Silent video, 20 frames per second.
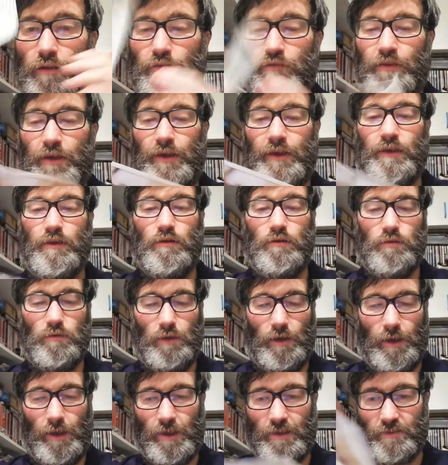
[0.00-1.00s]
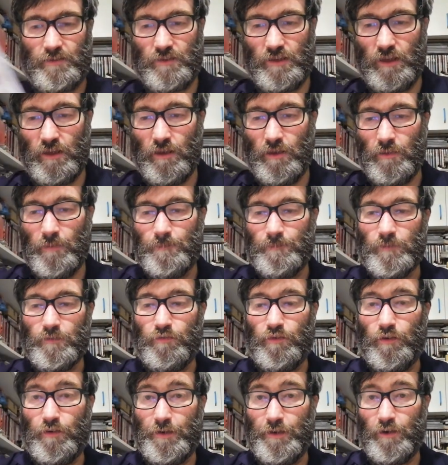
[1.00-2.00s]
thank you, Rasni,
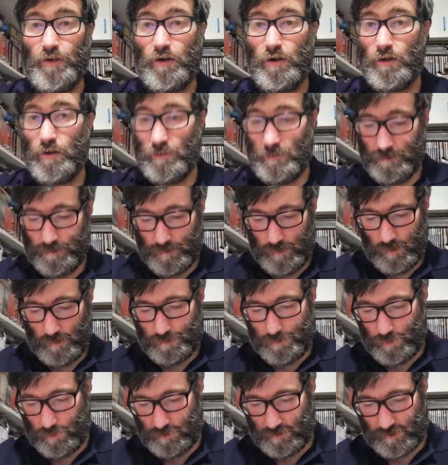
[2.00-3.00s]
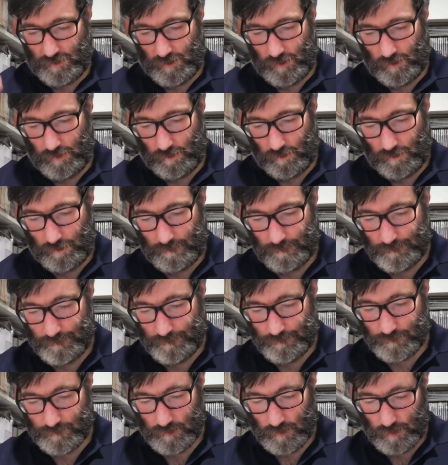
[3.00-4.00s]
for your postcard.
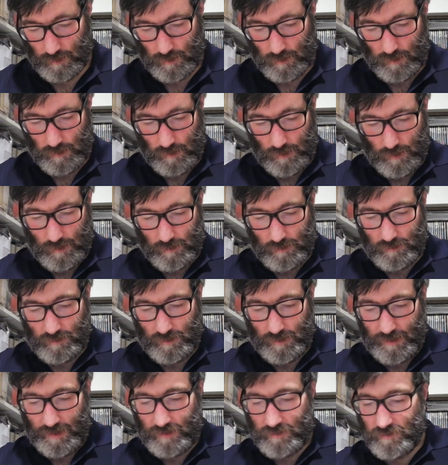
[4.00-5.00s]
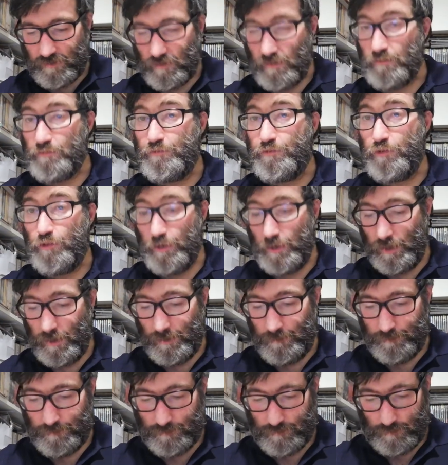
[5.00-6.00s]
The next
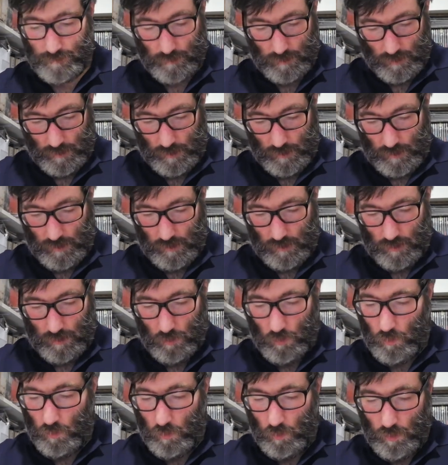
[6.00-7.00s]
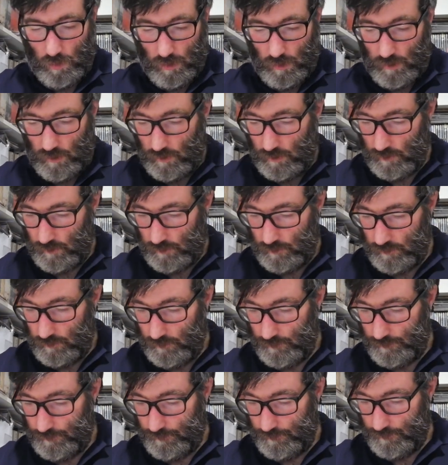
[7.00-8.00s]
three were
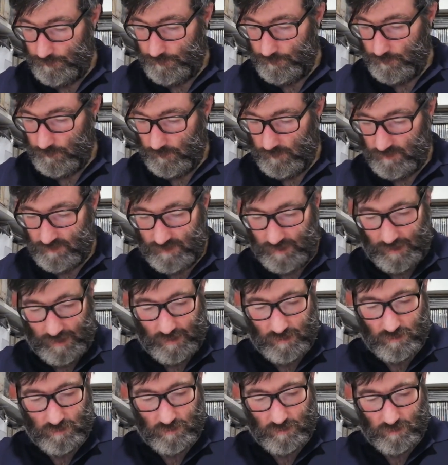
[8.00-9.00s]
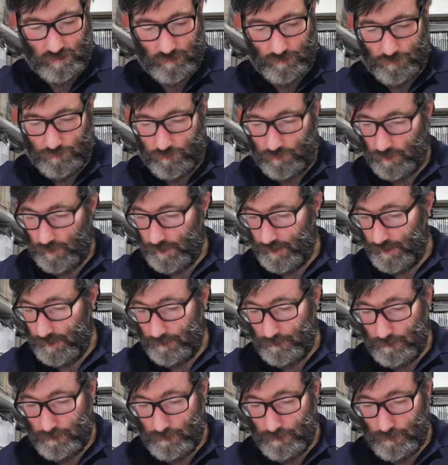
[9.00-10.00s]
sent
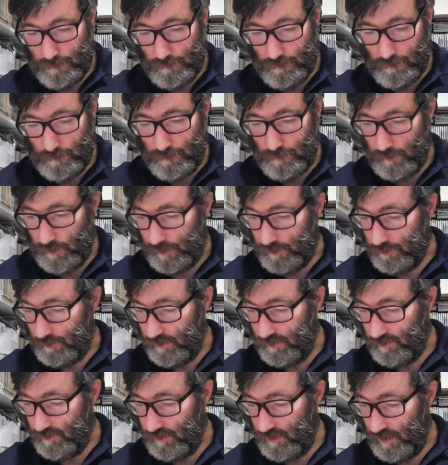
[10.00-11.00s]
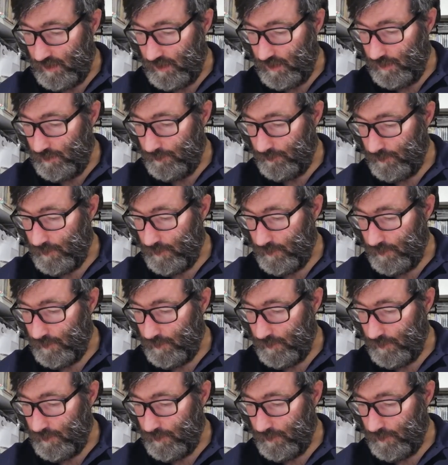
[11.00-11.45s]
from, let me see,